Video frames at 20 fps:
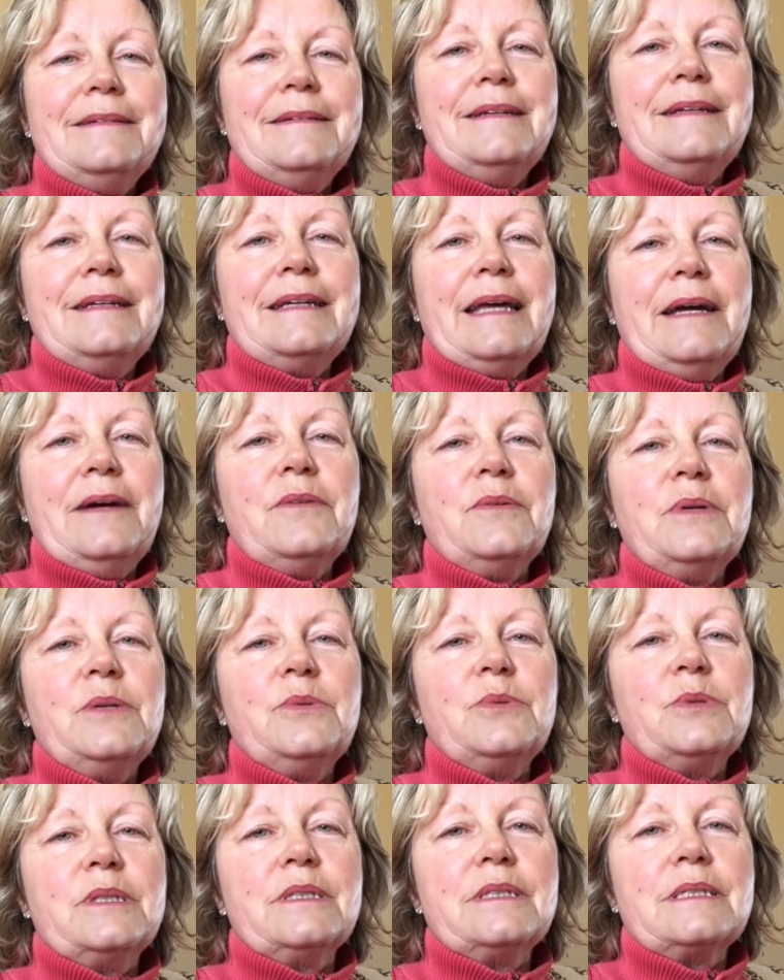and how he
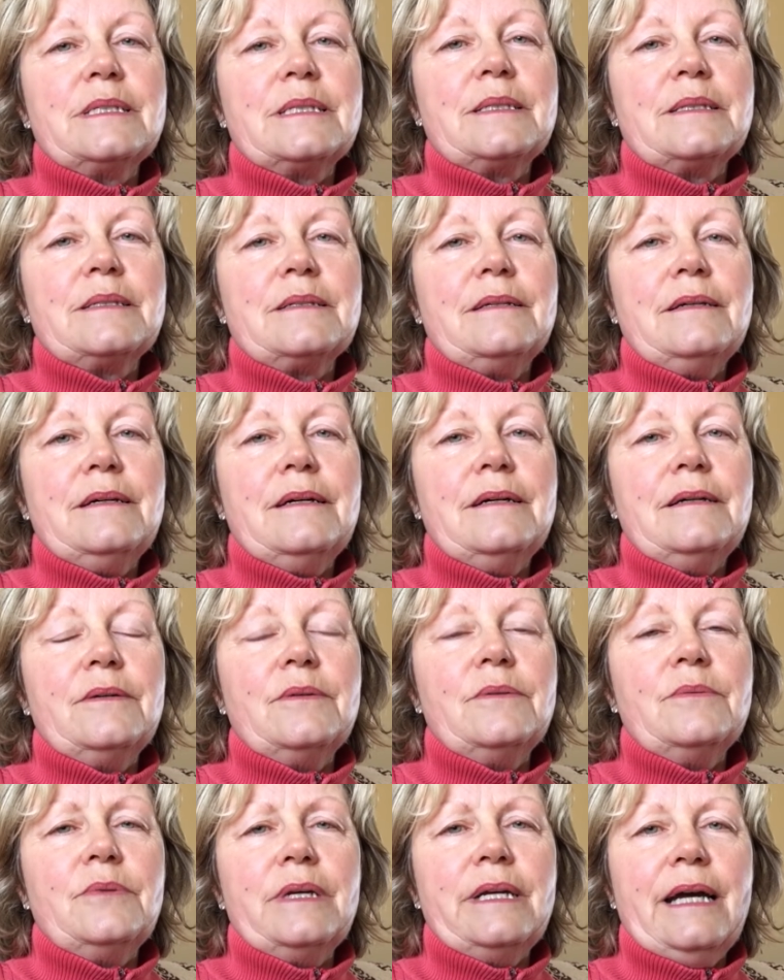was
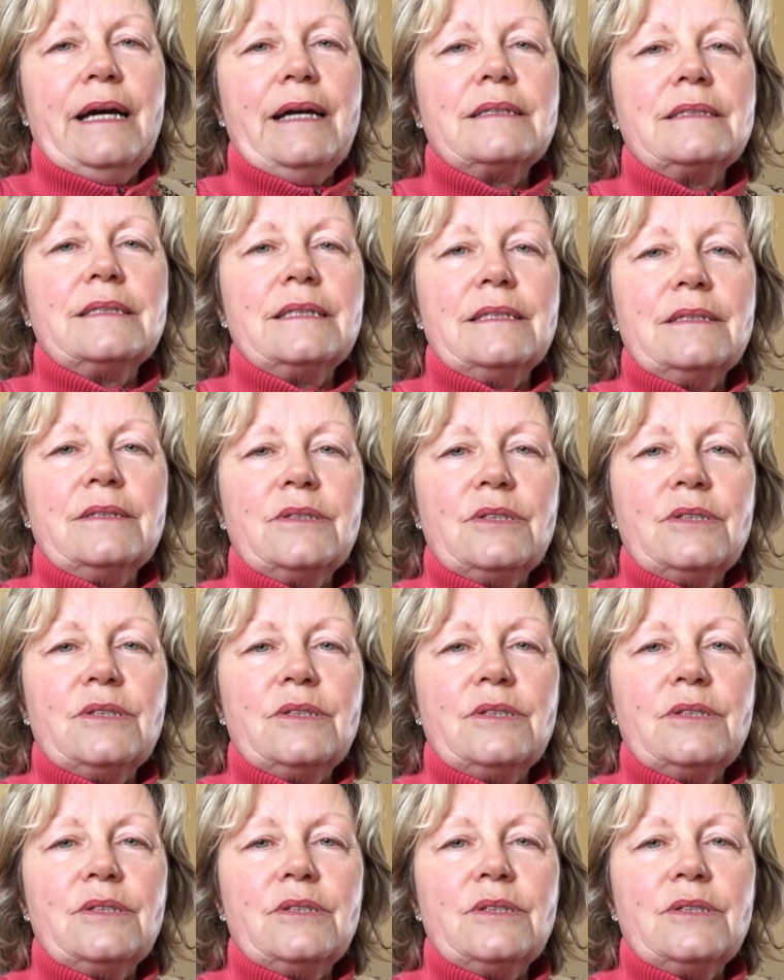reacting